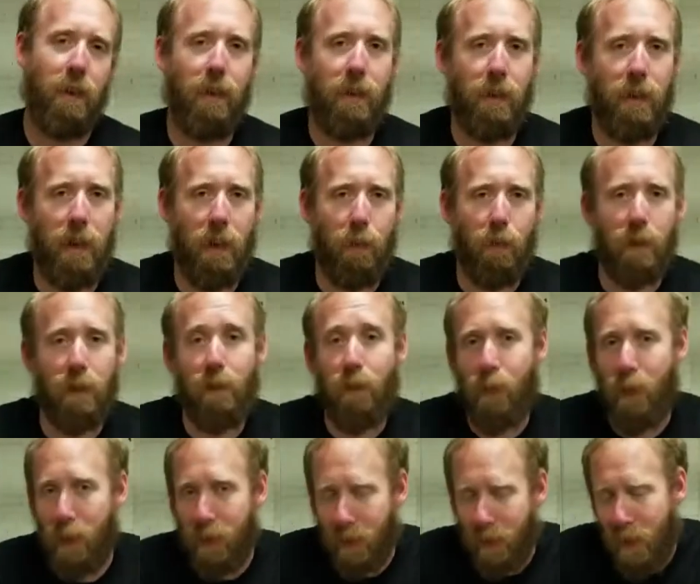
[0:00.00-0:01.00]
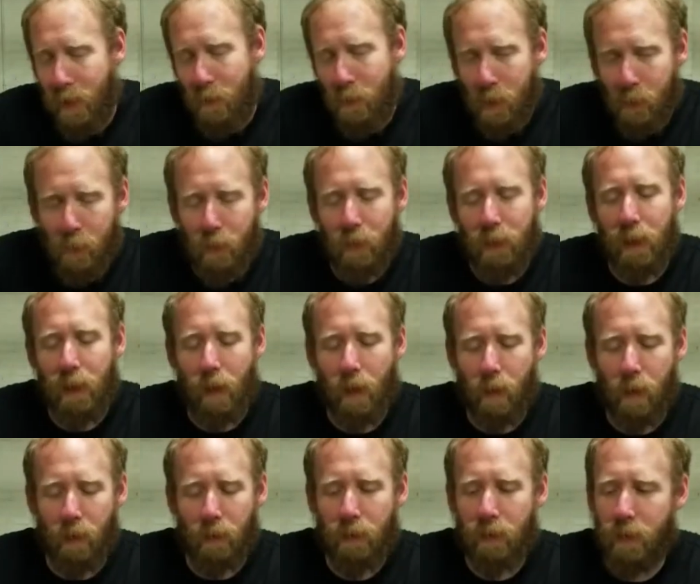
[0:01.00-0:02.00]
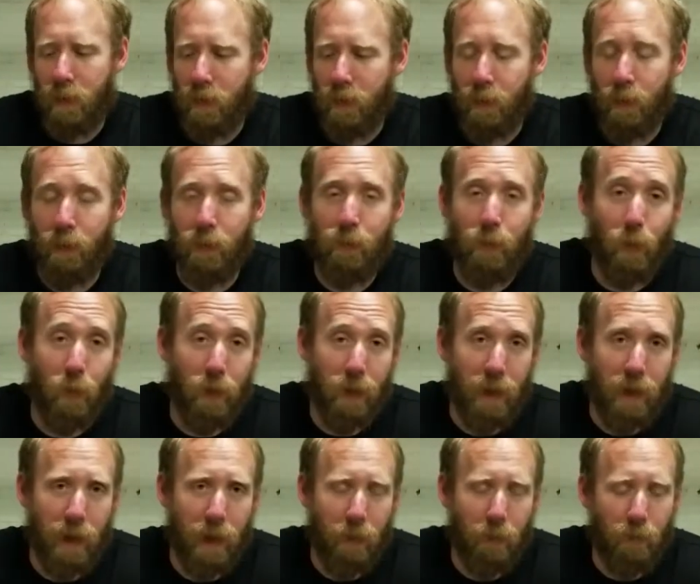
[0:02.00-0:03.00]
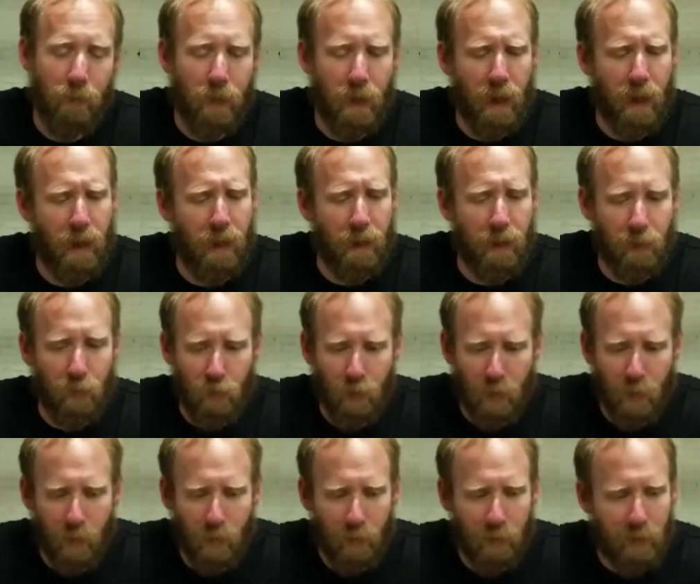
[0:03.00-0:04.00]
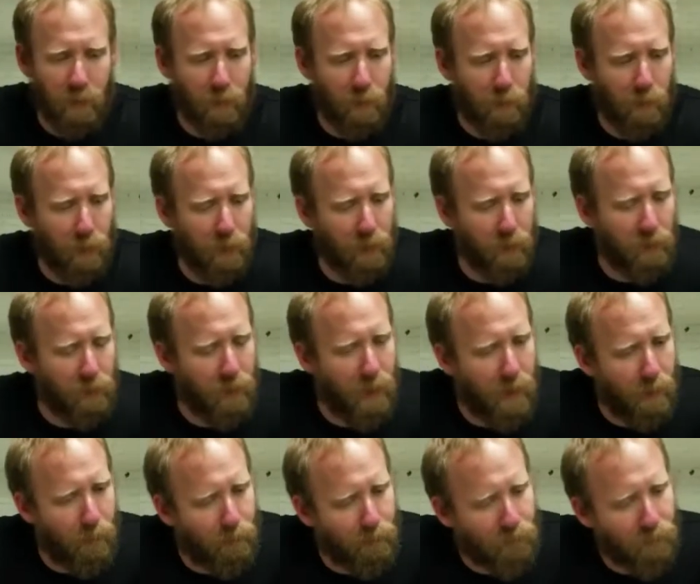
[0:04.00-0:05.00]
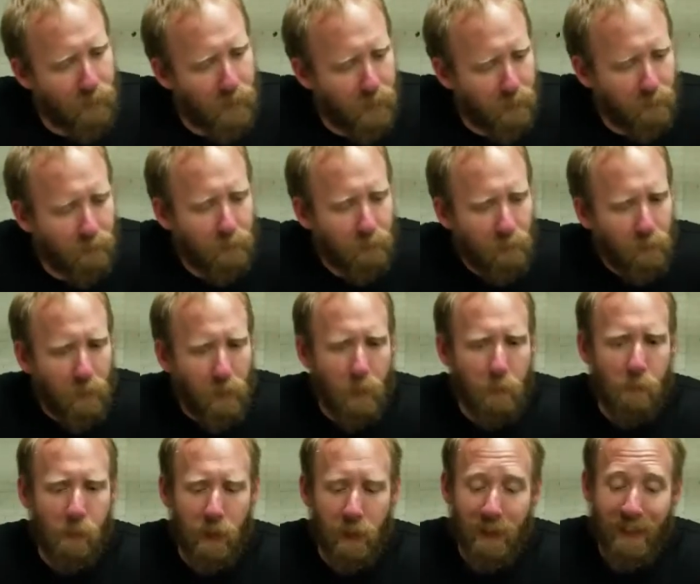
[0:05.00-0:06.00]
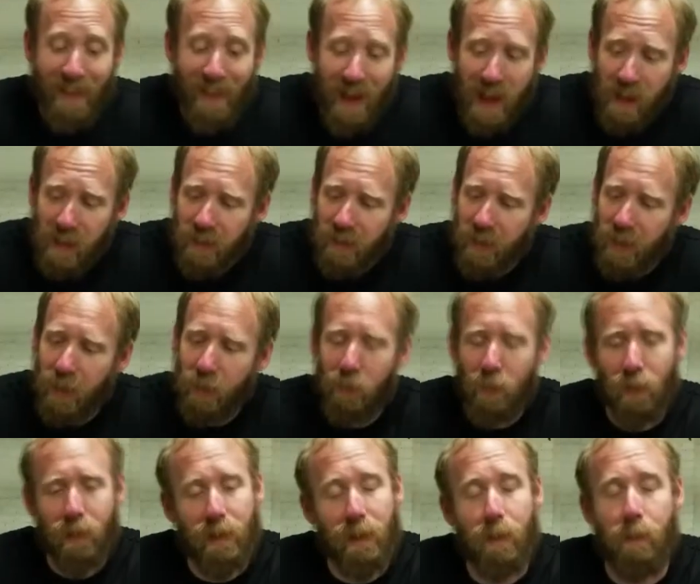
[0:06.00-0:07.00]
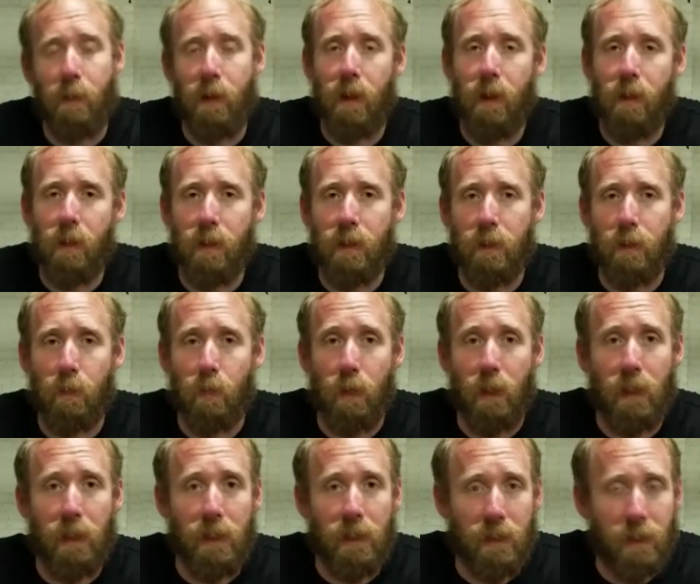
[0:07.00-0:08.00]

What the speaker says: it was fun to come up with the art for the name, and Joe did a pretty good job. But that is it for this beer. It's releasing